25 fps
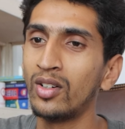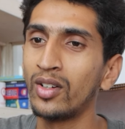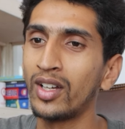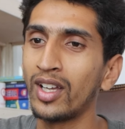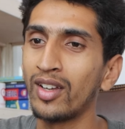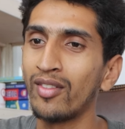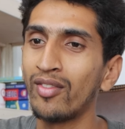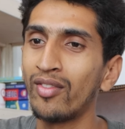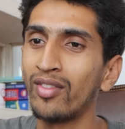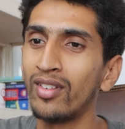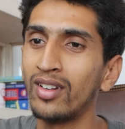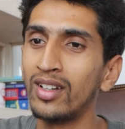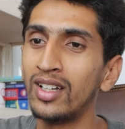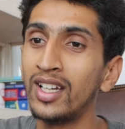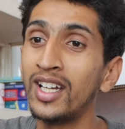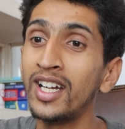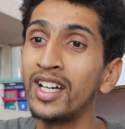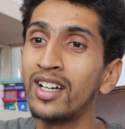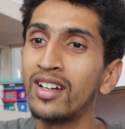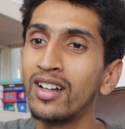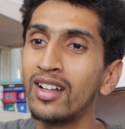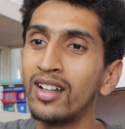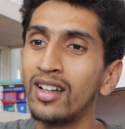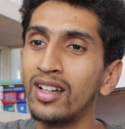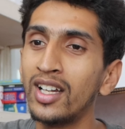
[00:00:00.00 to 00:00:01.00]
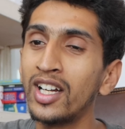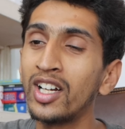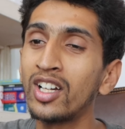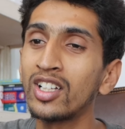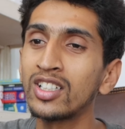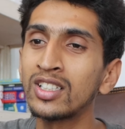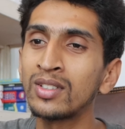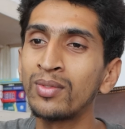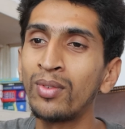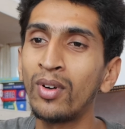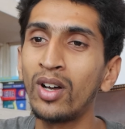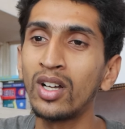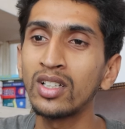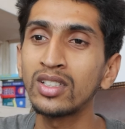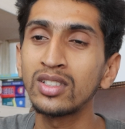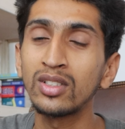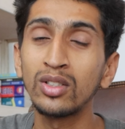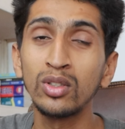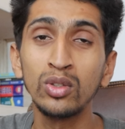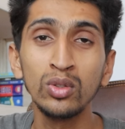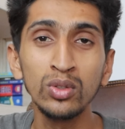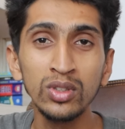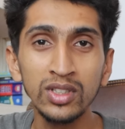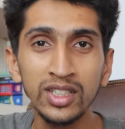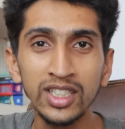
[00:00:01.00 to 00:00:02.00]
let us
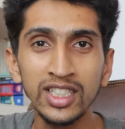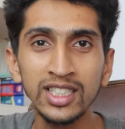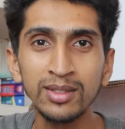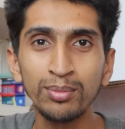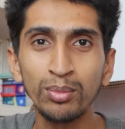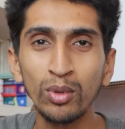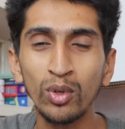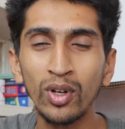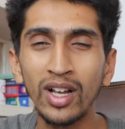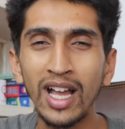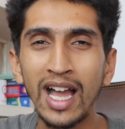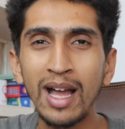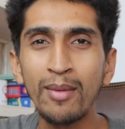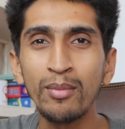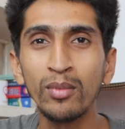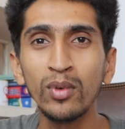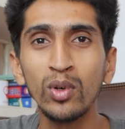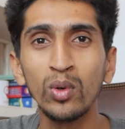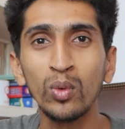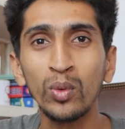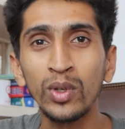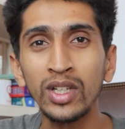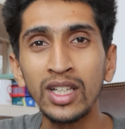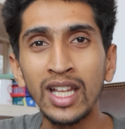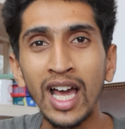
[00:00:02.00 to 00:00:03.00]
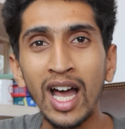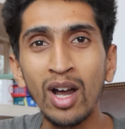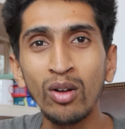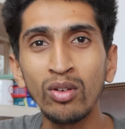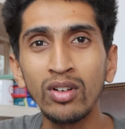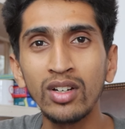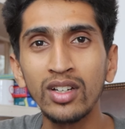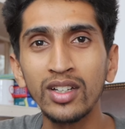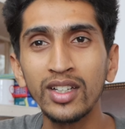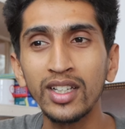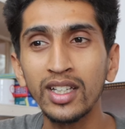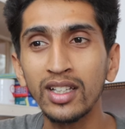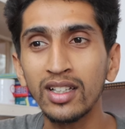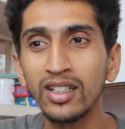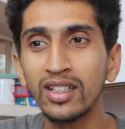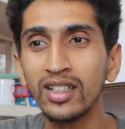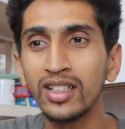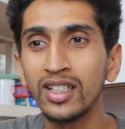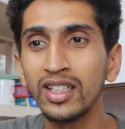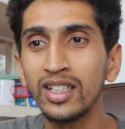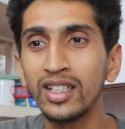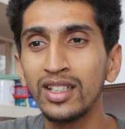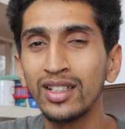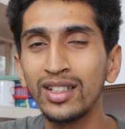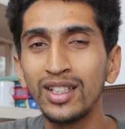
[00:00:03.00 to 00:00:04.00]
first do this program without
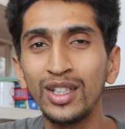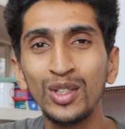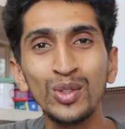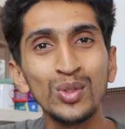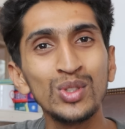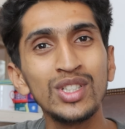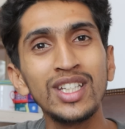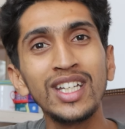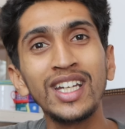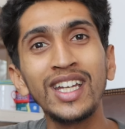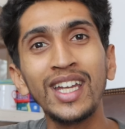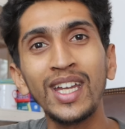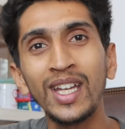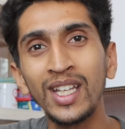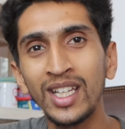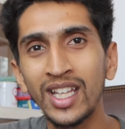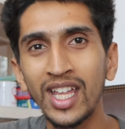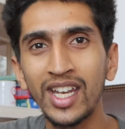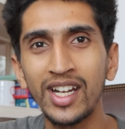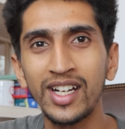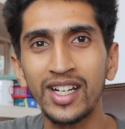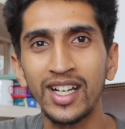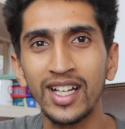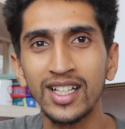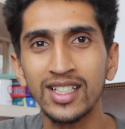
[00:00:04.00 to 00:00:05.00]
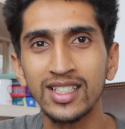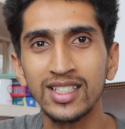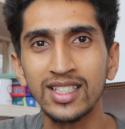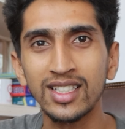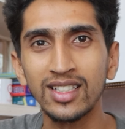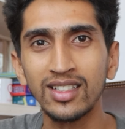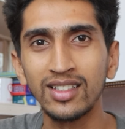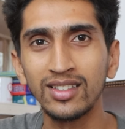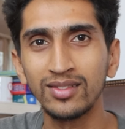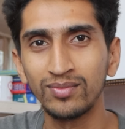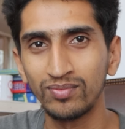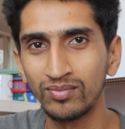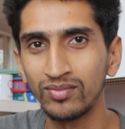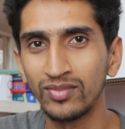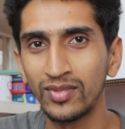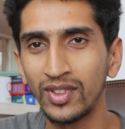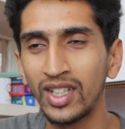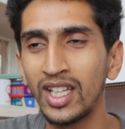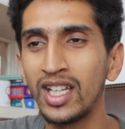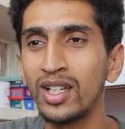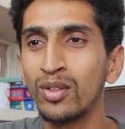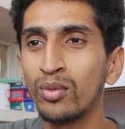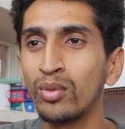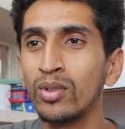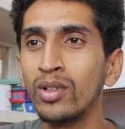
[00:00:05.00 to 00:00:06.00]
using inheritance,
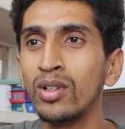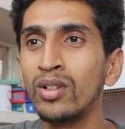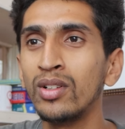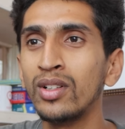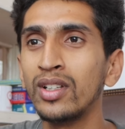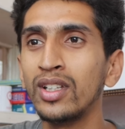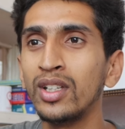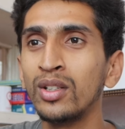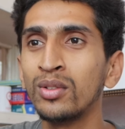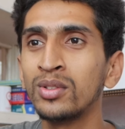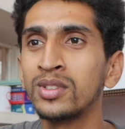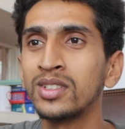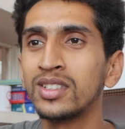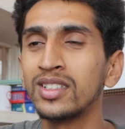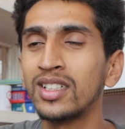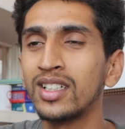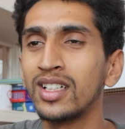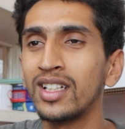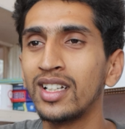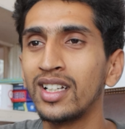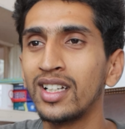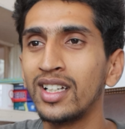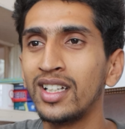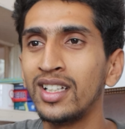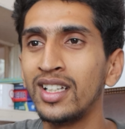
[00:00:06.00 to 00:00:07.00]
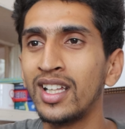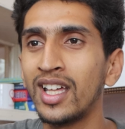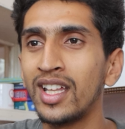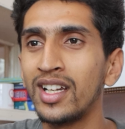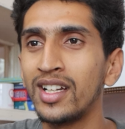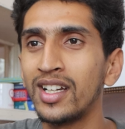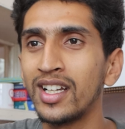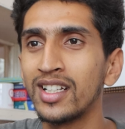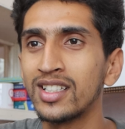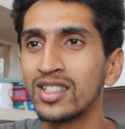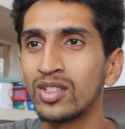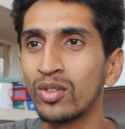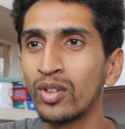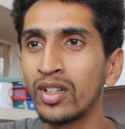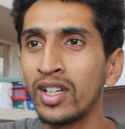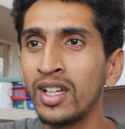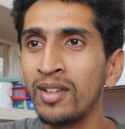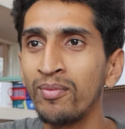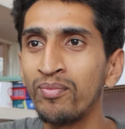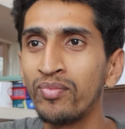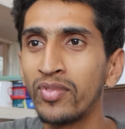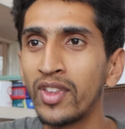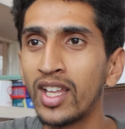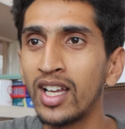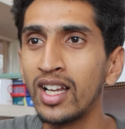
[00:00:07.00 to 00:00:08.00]
then we will use inheritance.
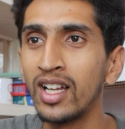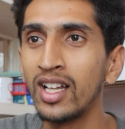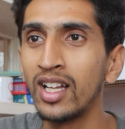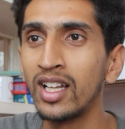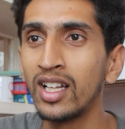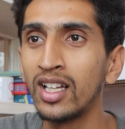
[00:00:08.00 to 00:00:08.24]
Okay,